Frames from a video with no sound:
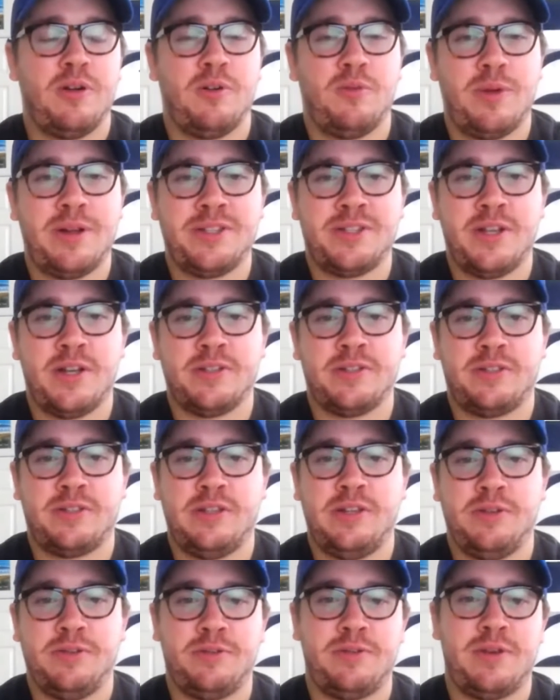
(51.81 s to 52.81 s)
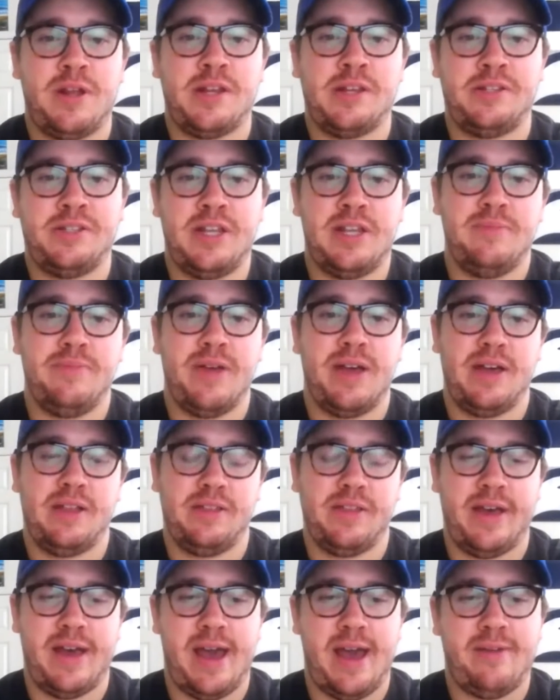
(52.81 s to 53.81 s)
Red Sox, you know, they're not a team that
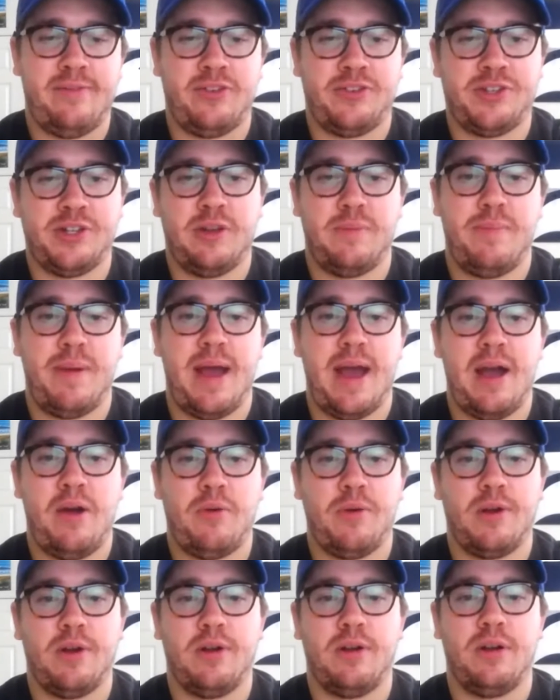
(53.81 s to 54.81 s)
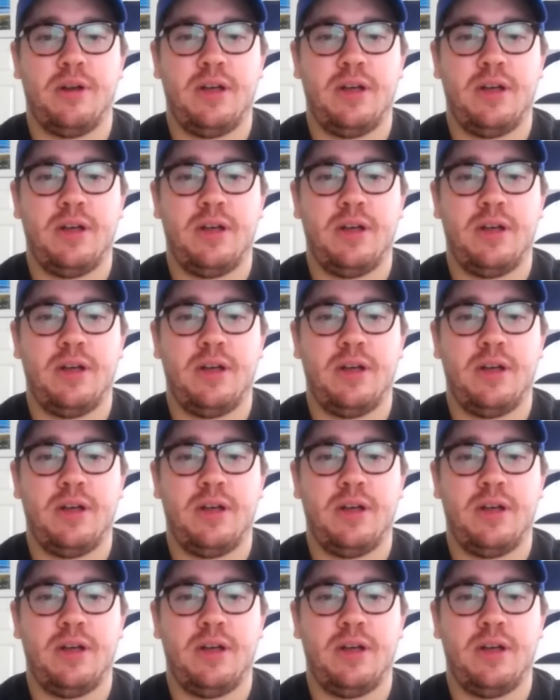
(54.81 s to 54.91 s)
have a ton of power.